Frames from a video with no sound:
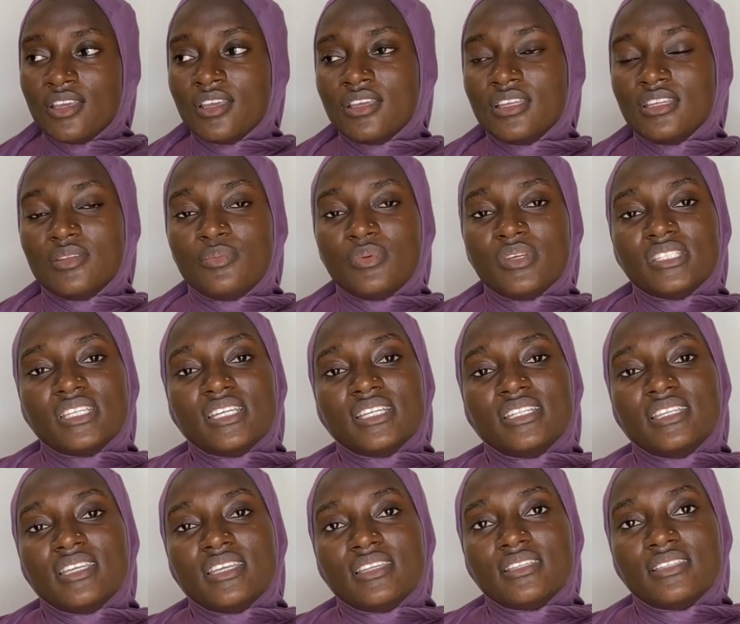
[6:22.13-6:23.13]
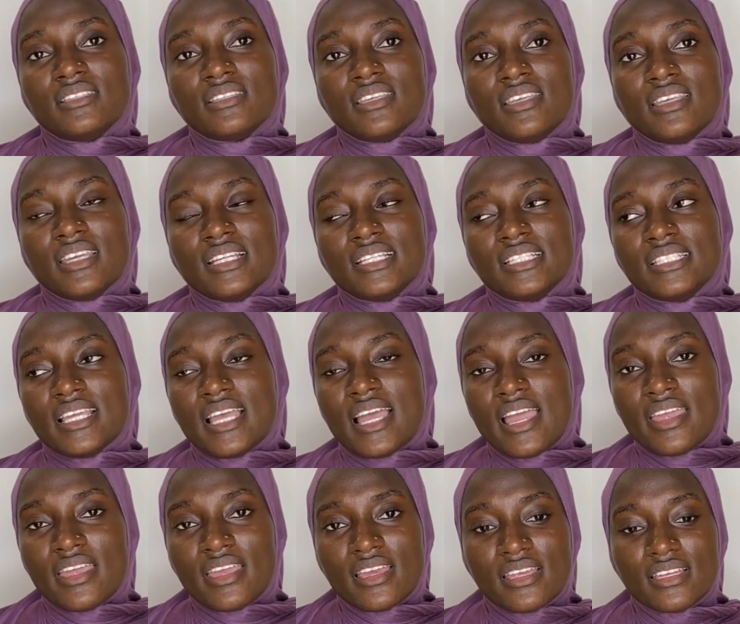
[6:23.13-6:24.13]
The patient tends to get
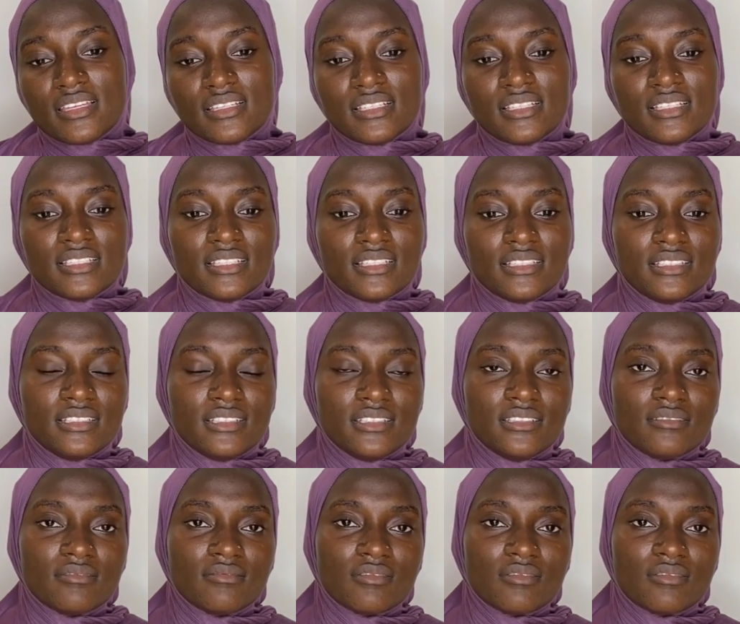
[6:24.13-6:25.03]
tired easily